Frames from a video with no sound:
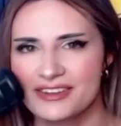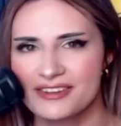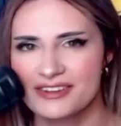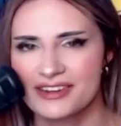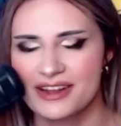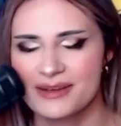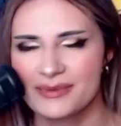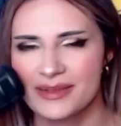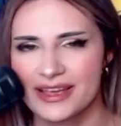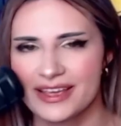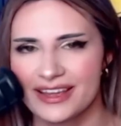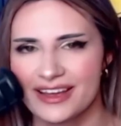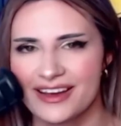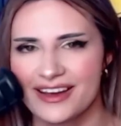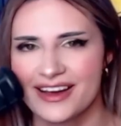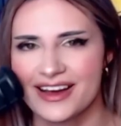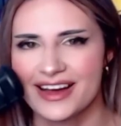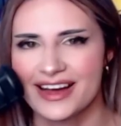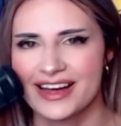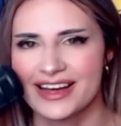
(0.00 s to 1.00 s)
And I'm like,
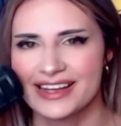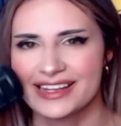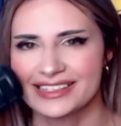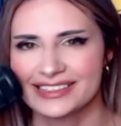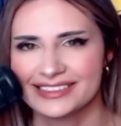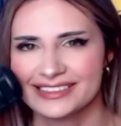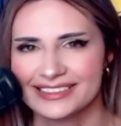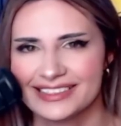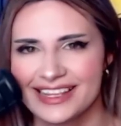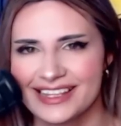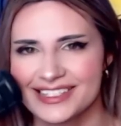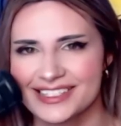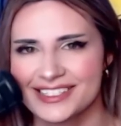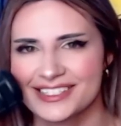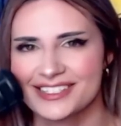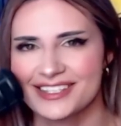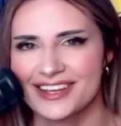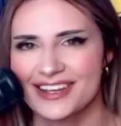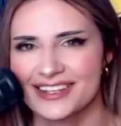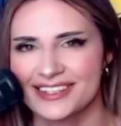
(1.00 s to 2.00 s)
ah, that
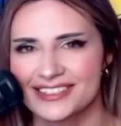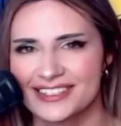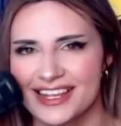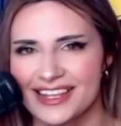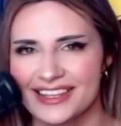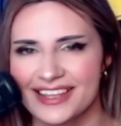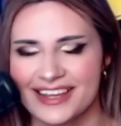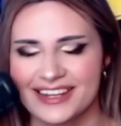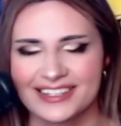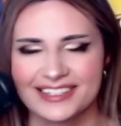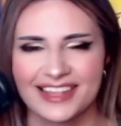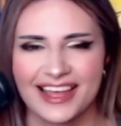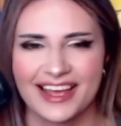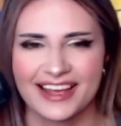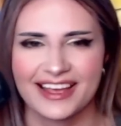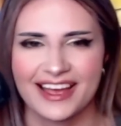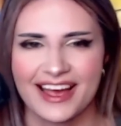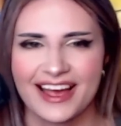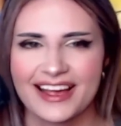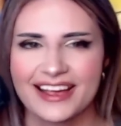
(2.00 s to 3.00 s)
sucks. I liked
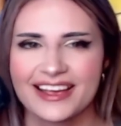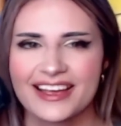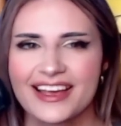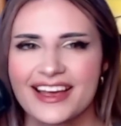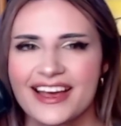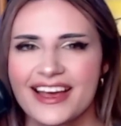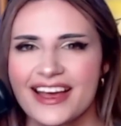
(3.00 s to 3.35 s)
that guy.